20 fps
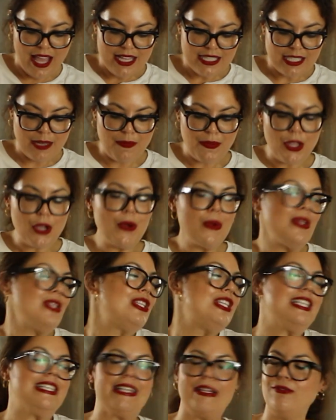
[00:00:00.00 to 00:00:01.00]
something
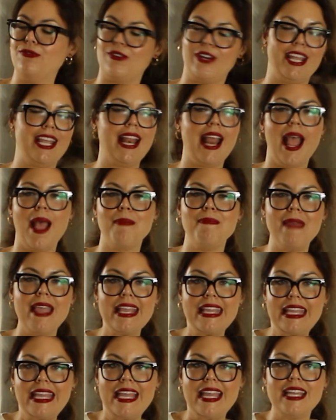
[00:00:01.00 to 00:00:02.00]
different and
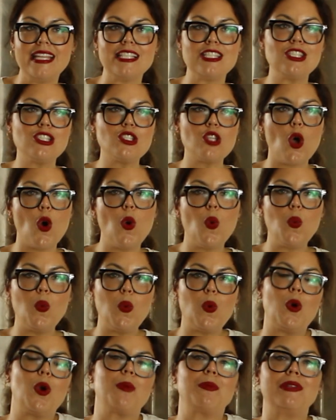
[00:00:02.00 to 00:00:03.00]
make it so
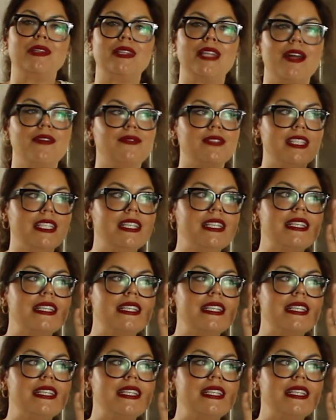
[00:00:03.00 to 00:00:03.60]
warm and lovely.